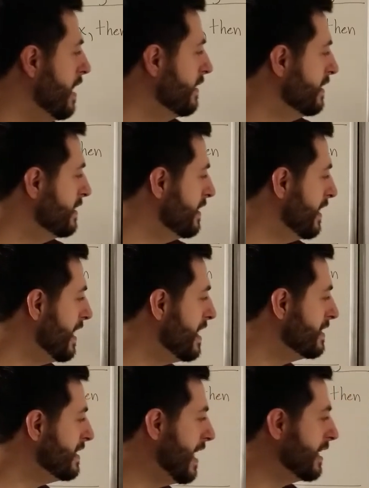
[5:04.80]
This set
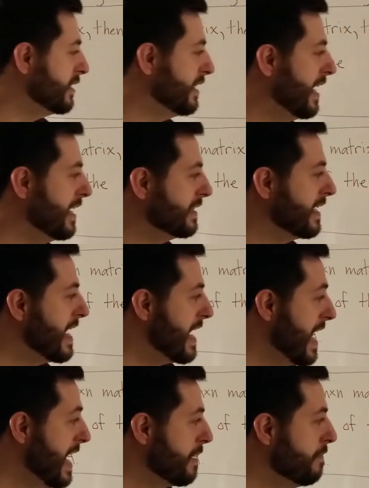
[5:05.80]
S actually has a
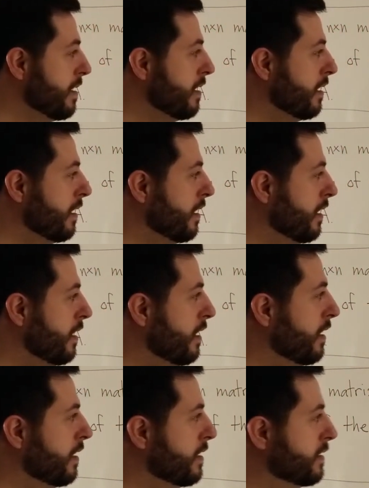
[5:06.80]
name.
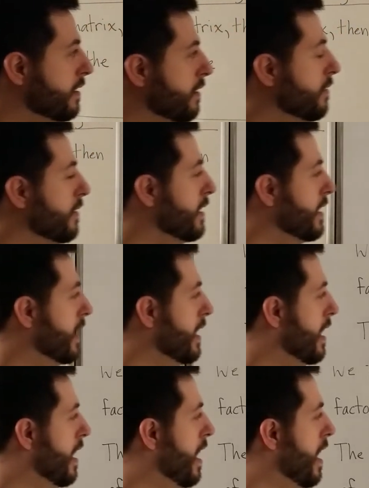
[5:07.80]
So
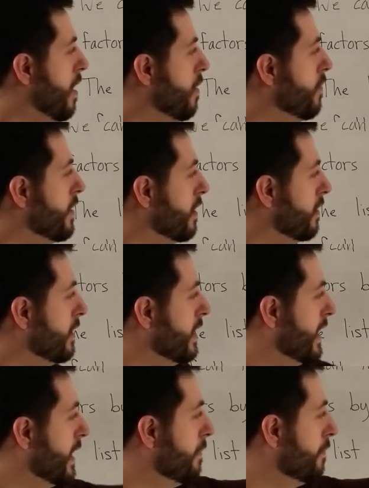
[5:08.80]
when you're
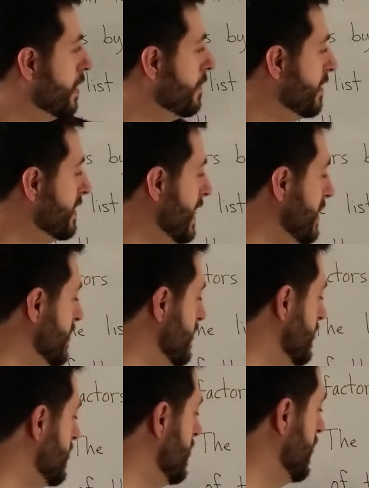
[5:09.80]
looking at
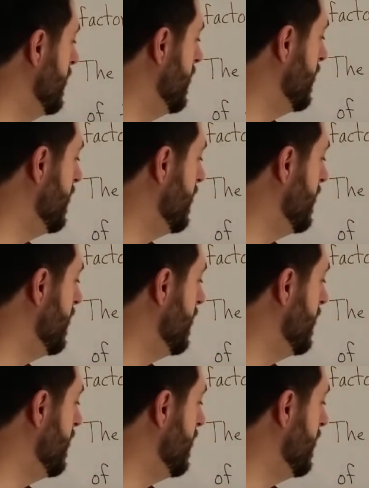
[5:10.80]
permutations,